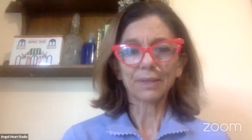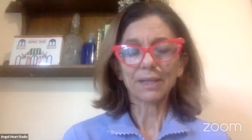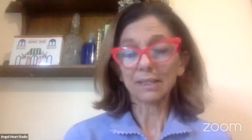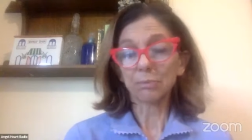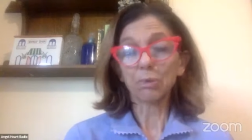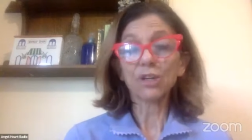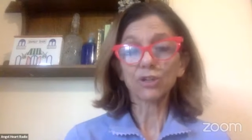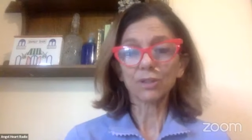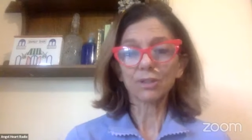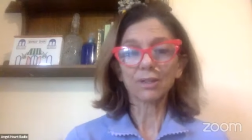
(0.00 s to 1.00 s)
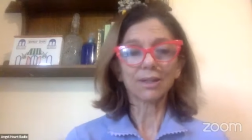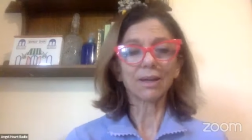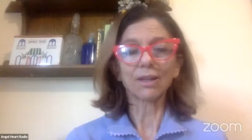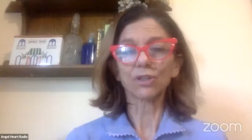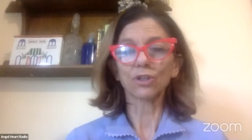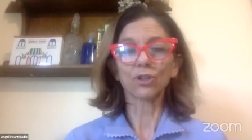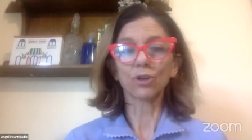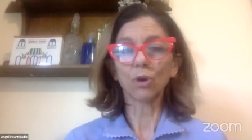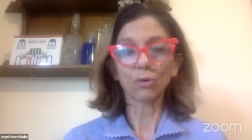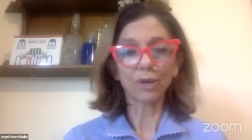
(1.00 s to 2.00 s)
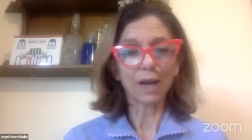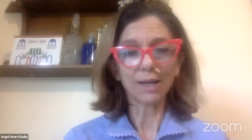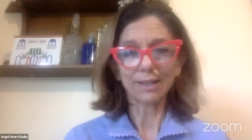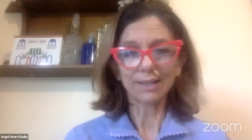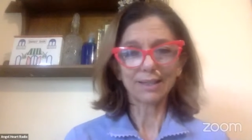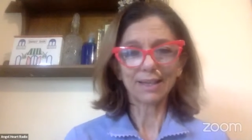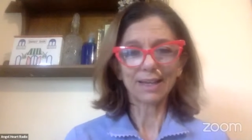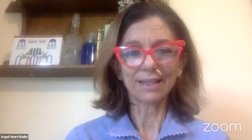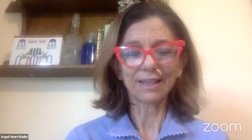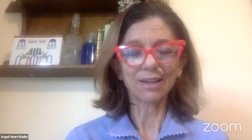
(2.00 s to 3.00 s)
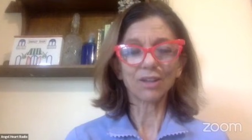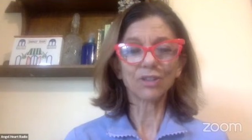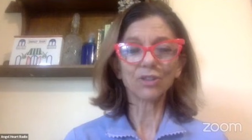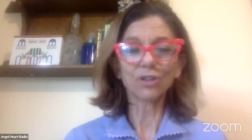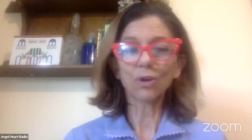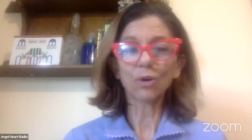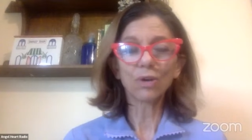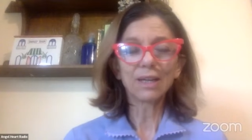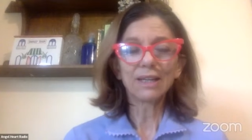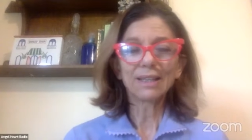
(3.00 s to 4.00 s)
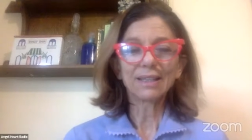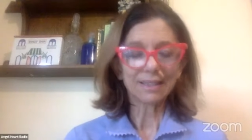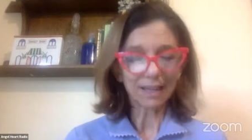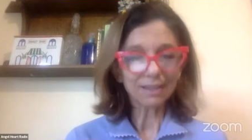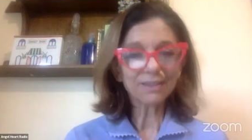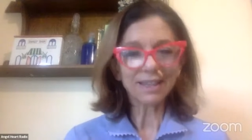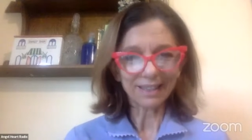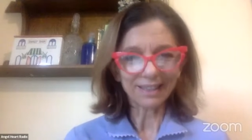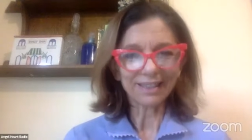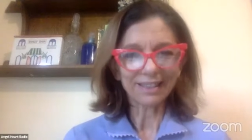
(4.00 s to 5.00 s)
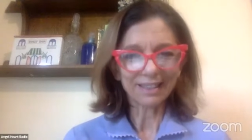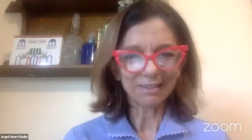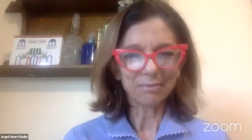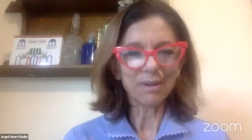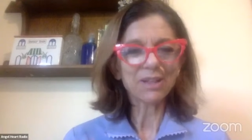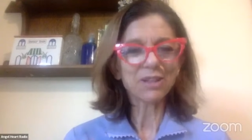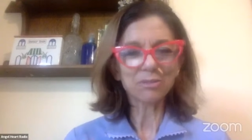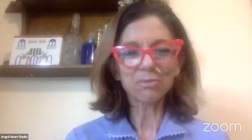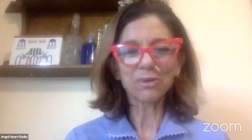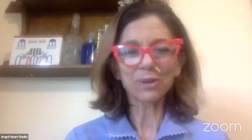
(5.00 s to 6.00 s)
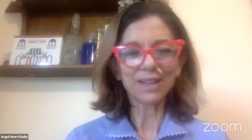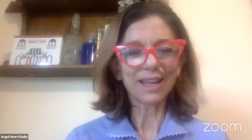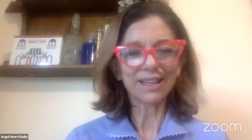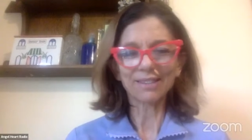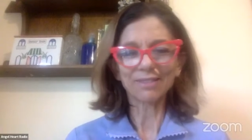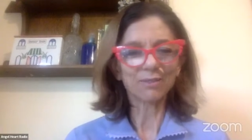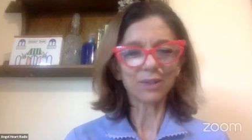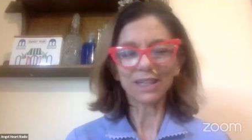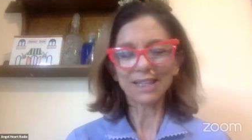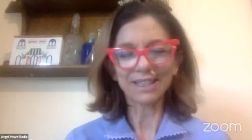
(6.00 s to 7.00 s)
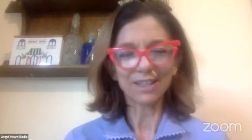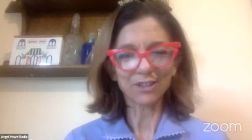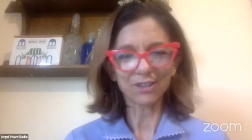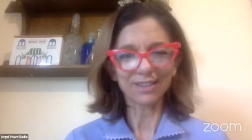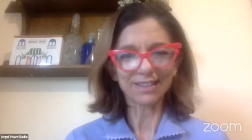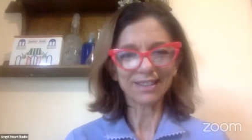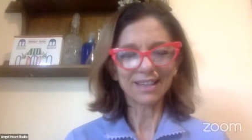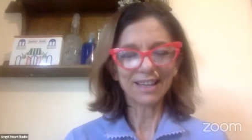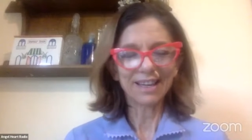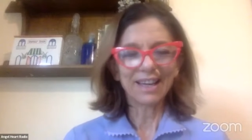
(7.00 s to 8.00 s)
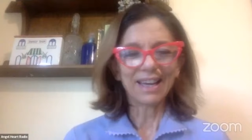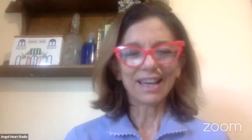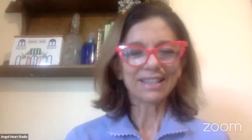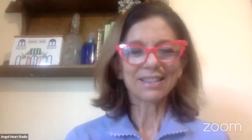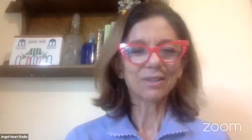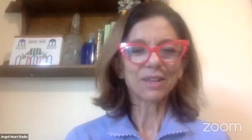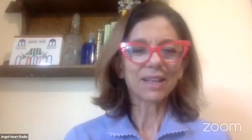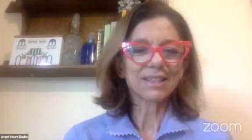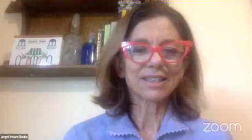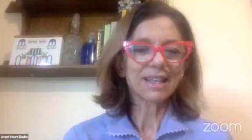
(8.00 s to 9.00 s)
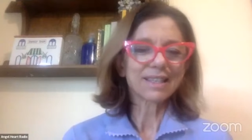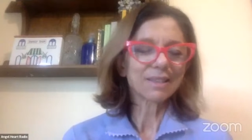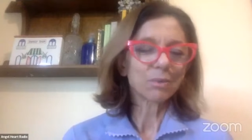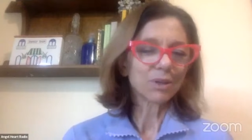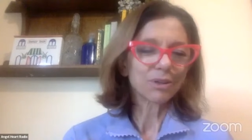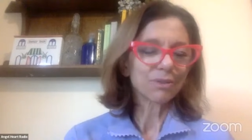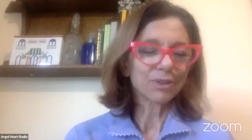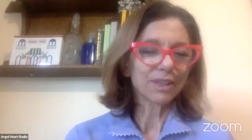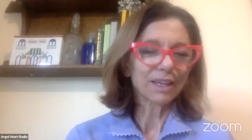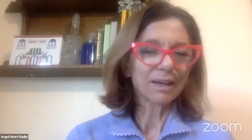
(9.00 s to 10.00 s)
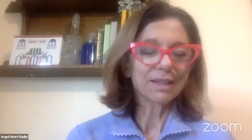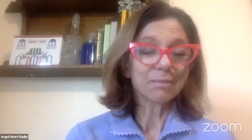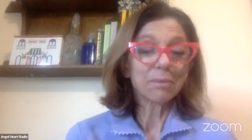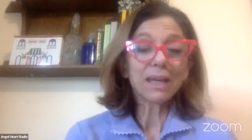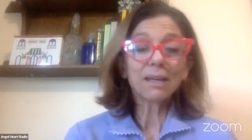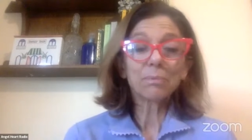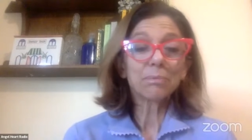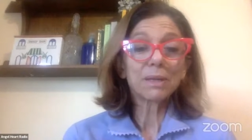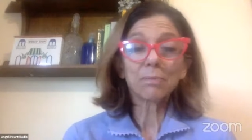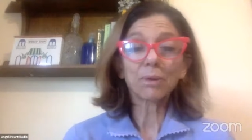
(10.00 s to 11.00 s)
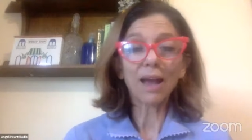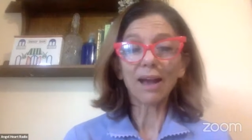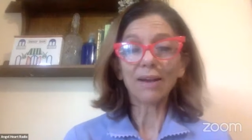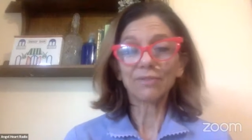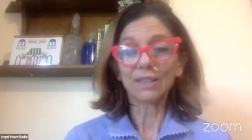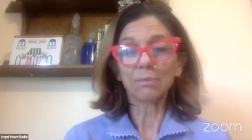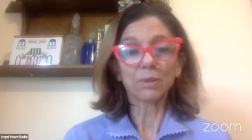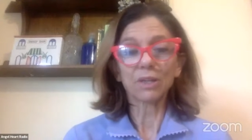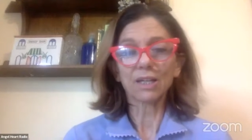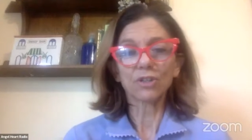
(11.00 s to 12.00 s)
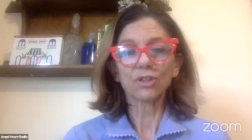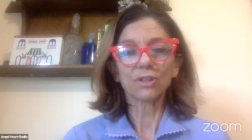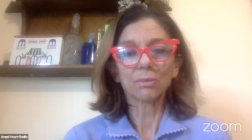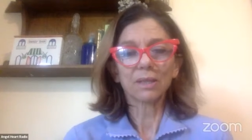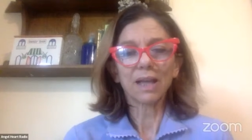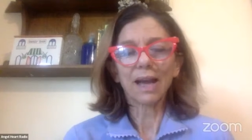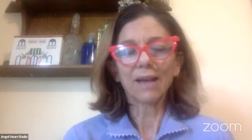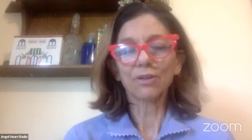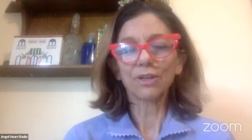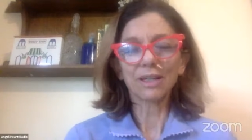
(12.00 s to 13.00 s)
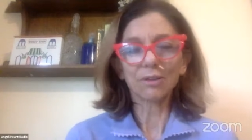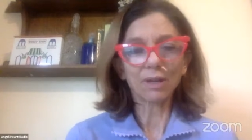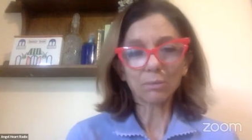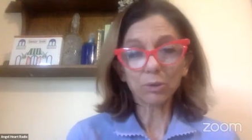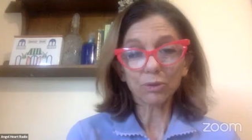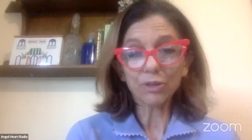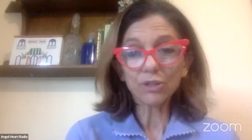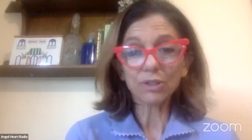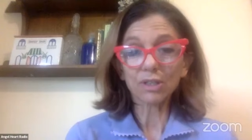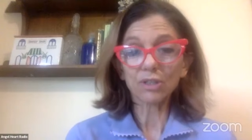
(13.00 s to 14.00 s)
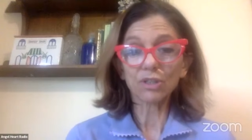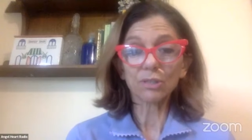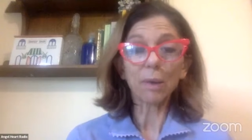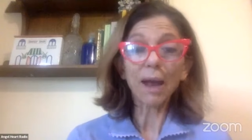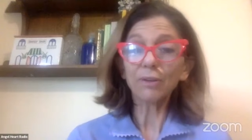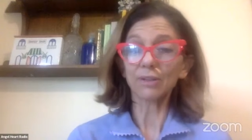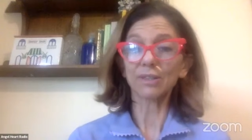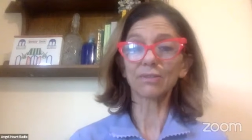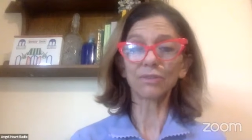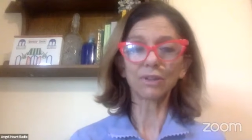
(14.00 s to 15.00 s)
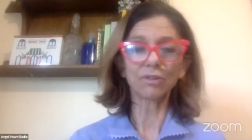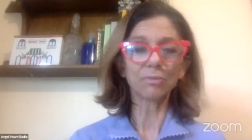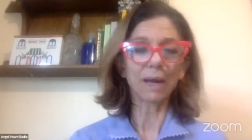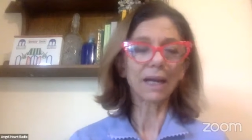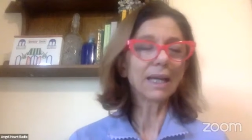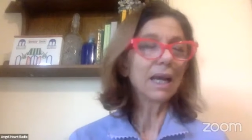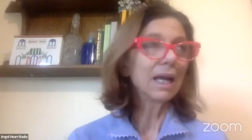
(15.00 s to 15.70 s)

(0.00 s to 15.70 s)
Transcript: expressions that are so nice and that are so telltale, much more than vocalizations. And so that's a wonderful thing. Many people have deep connections with other incredible creatures, such as parrots. A friend of mine